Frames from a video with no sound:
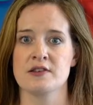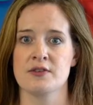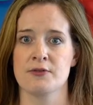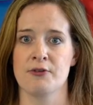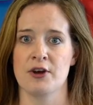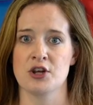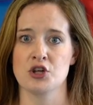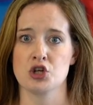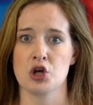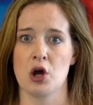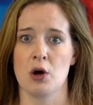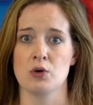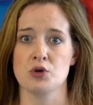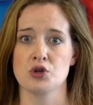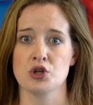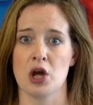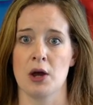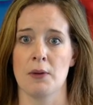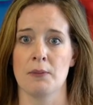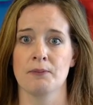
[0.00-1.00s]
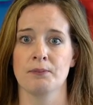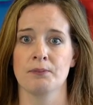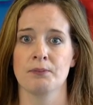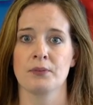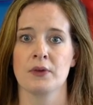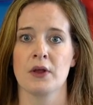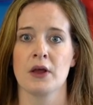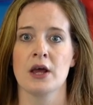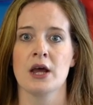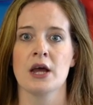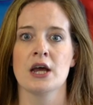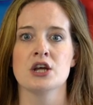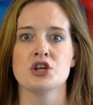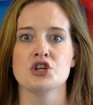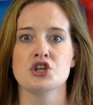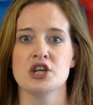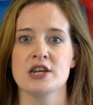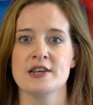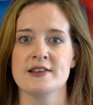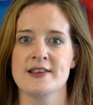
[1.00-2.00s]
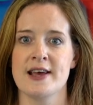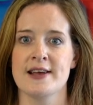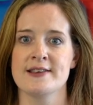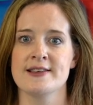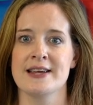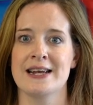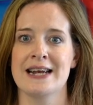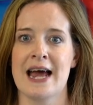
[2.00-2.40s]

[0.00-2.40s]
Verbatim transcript: to French culture. GCSE